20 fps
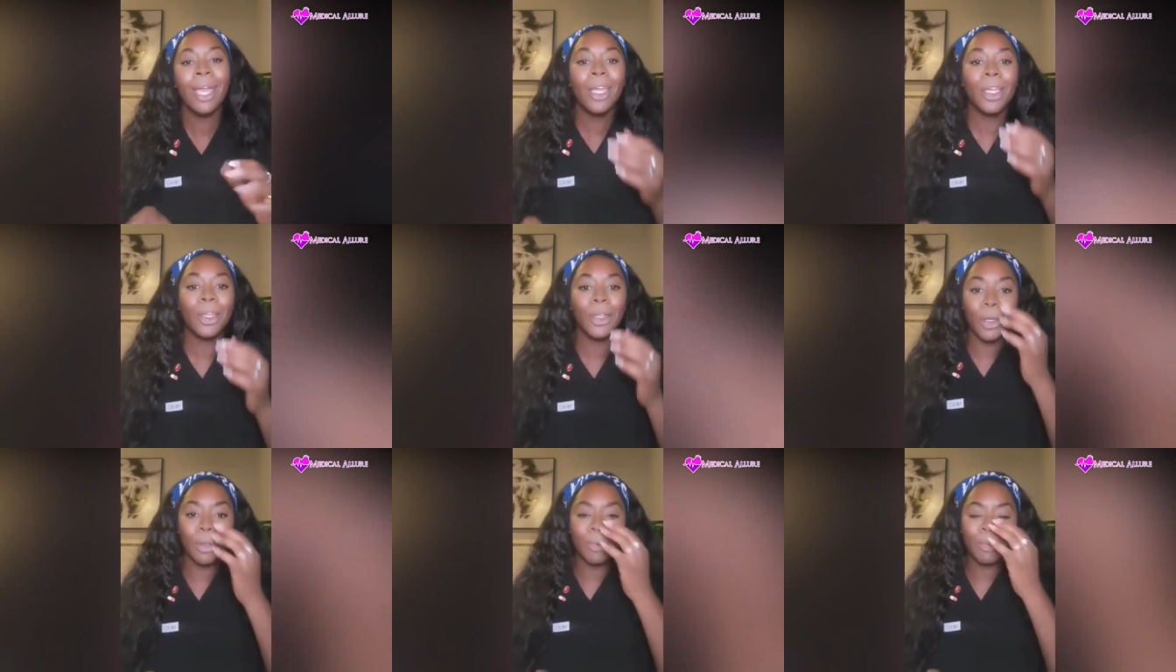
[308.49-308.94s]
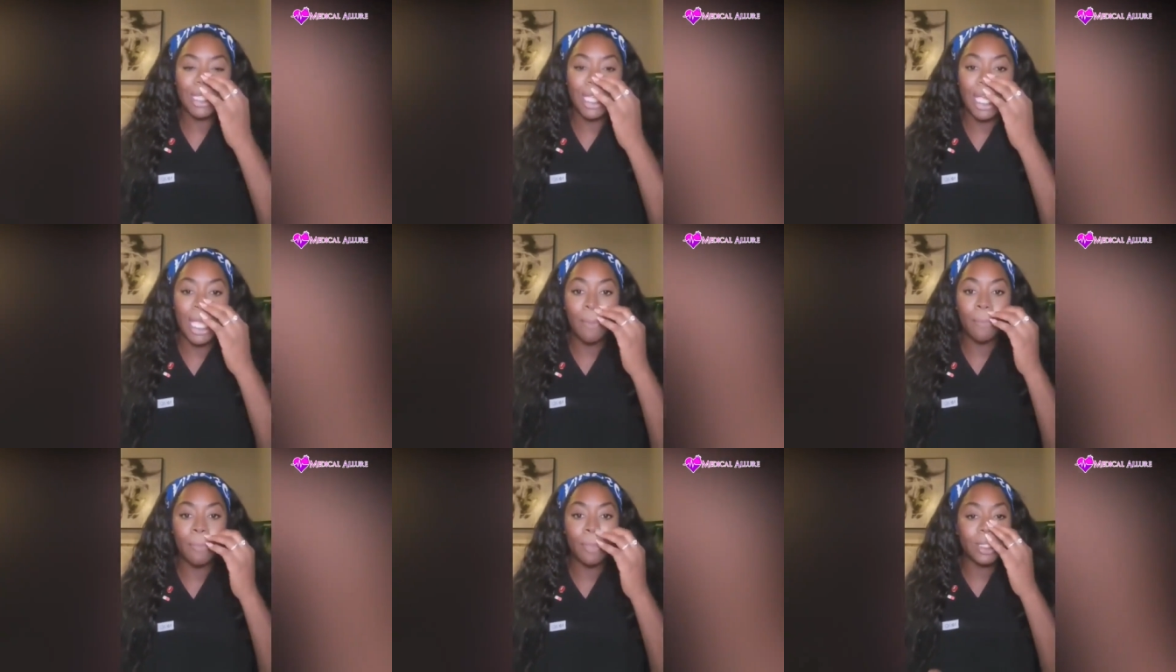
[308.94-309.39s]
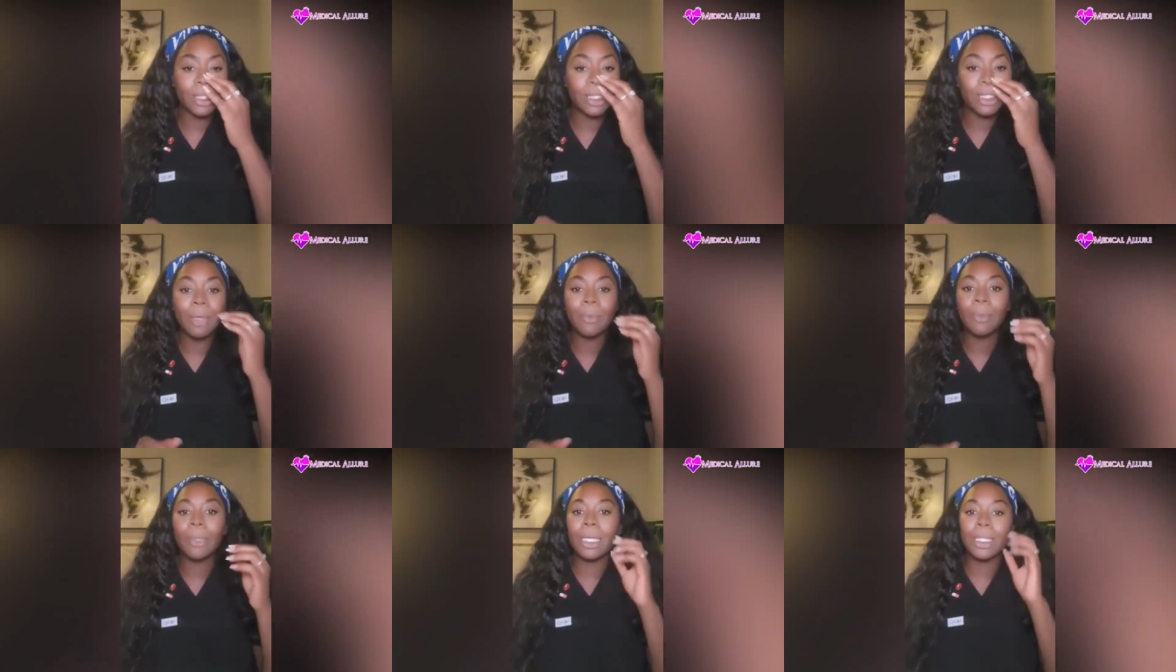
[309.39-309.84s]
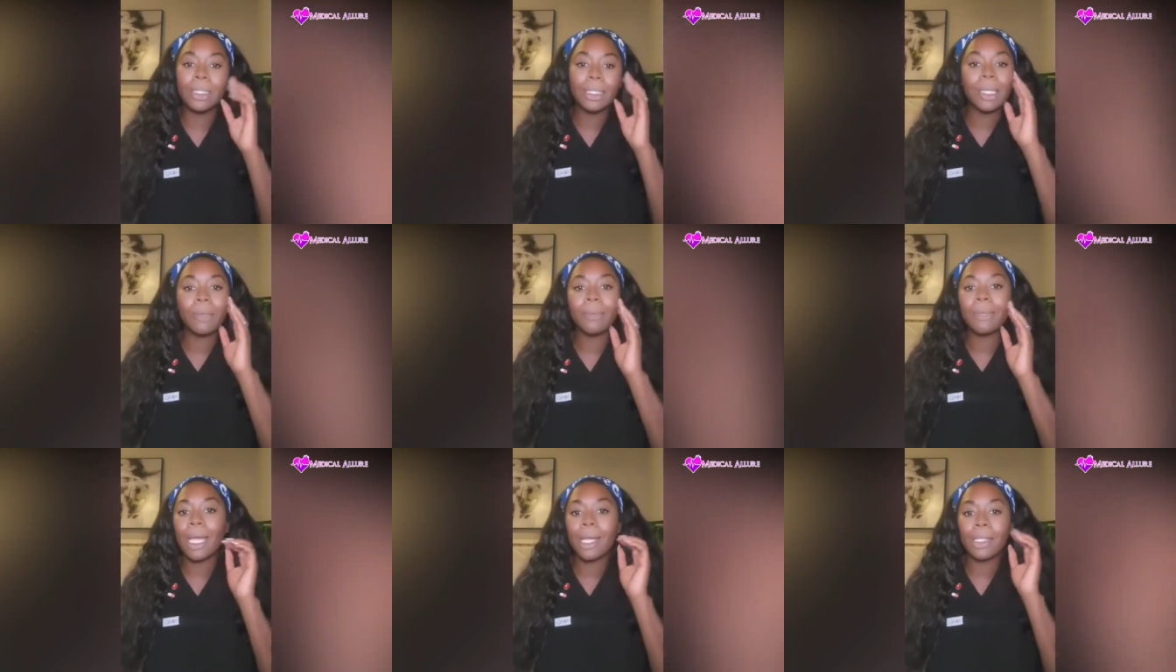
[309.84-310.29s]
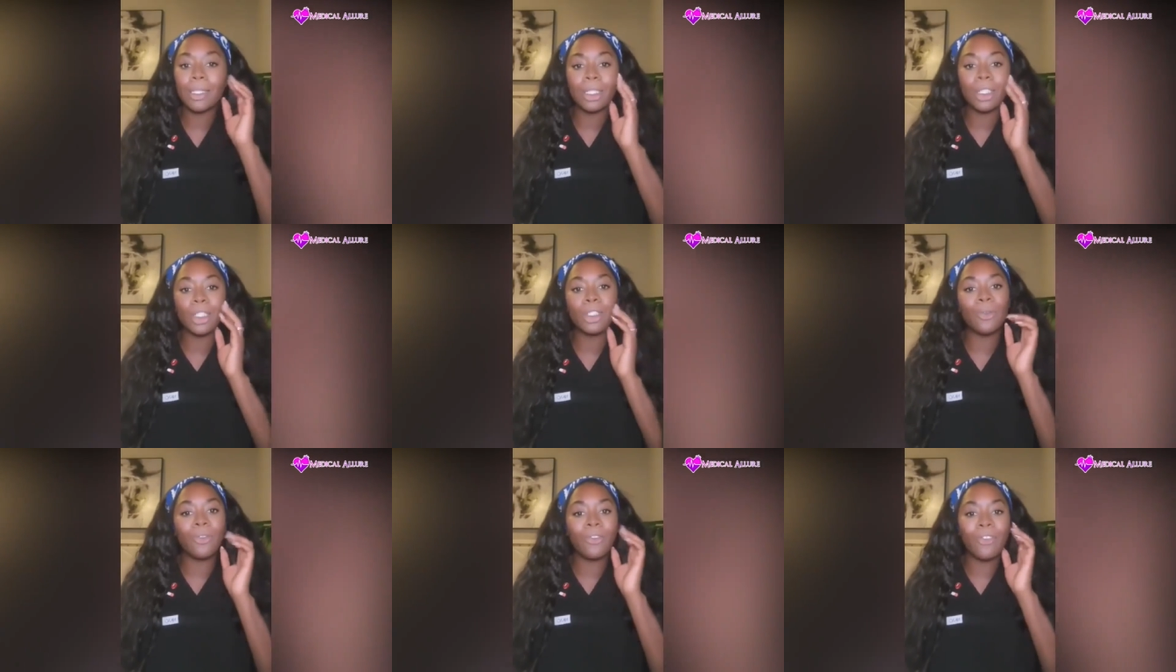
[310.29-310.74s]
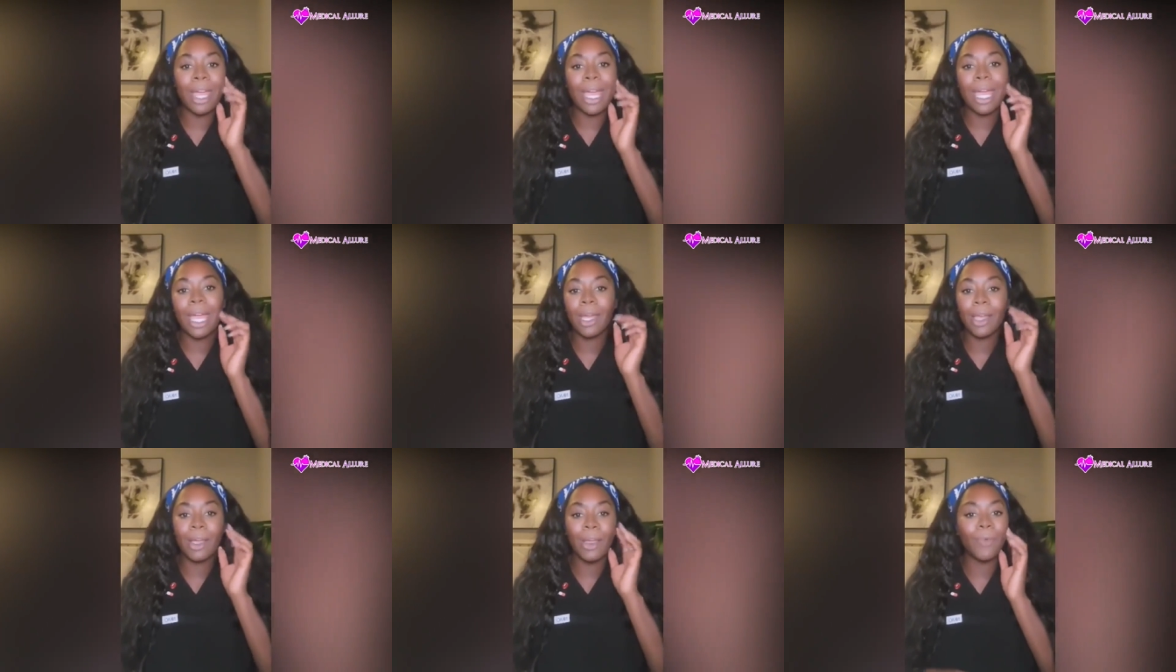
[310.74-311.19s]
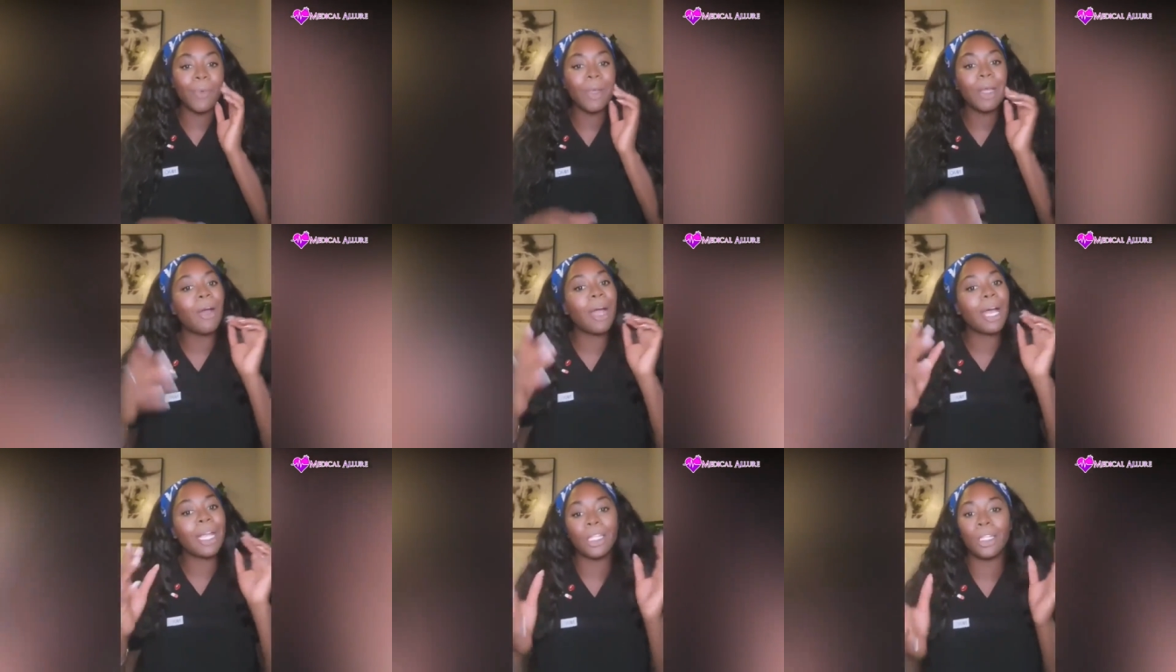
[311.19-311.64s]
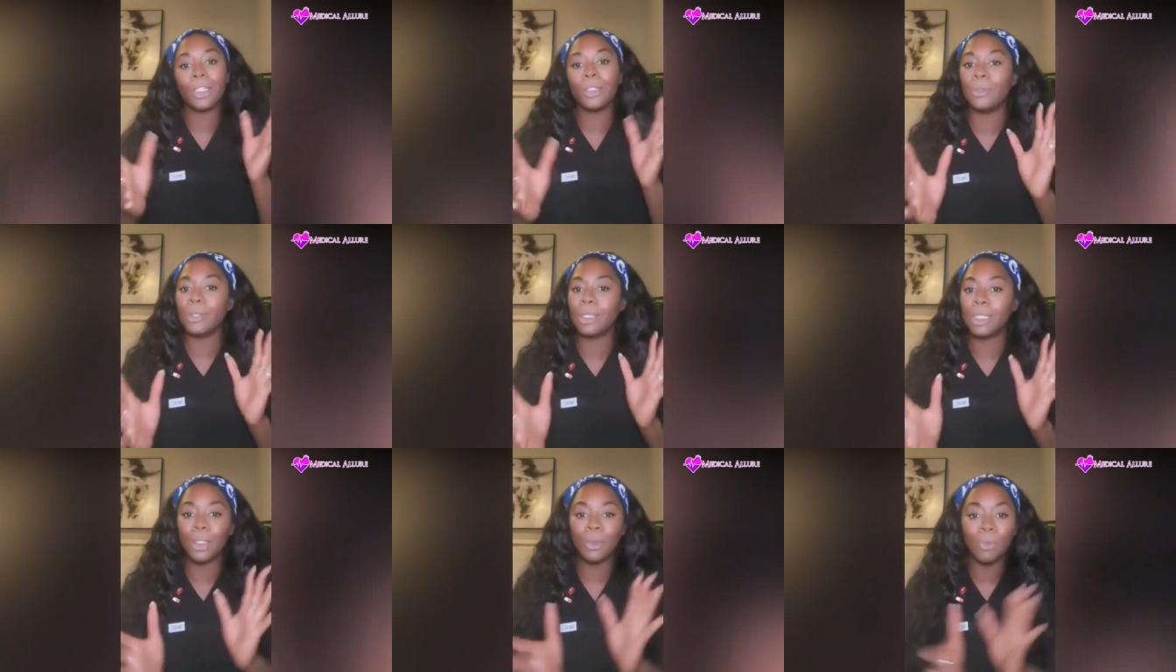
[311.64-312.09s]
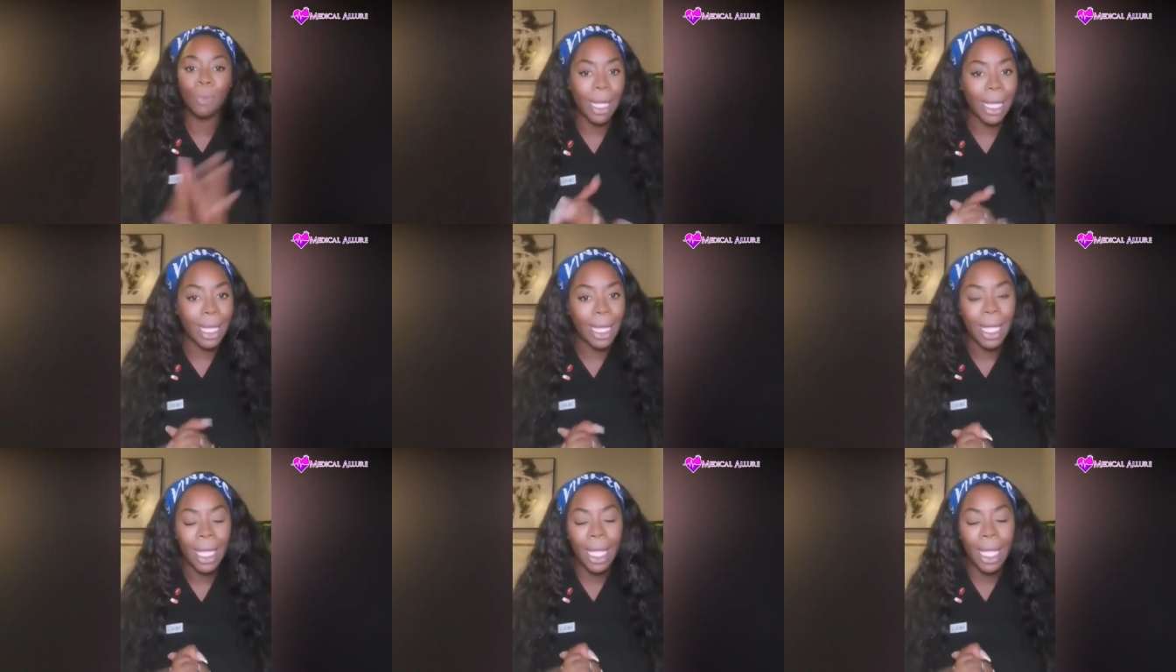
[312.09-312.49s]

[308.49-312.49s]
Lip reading: You know what I'm saying? But some of y'all just too fat, and we're going to have to lose this weight.